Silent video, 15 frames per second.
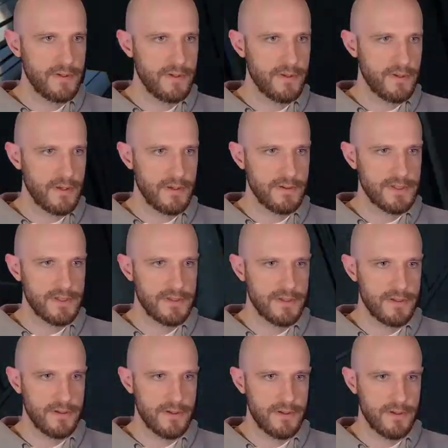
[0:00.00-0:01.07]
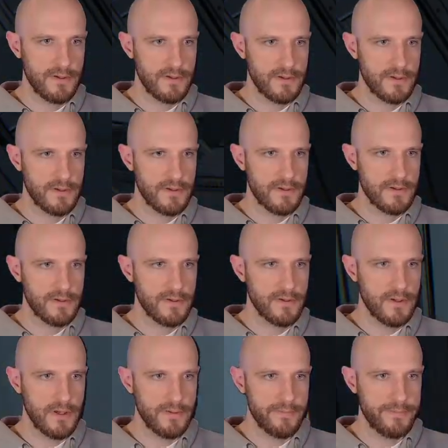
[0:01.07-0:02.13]
nothing else in here, I think.
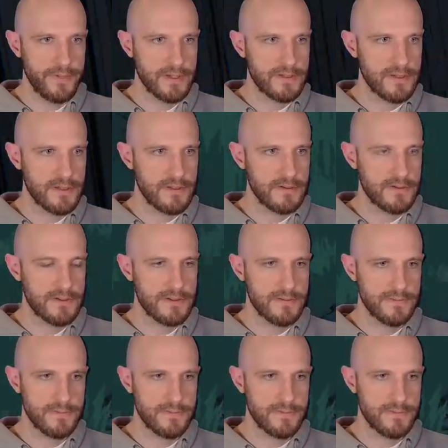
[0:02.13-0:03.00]
Okay, back to the house.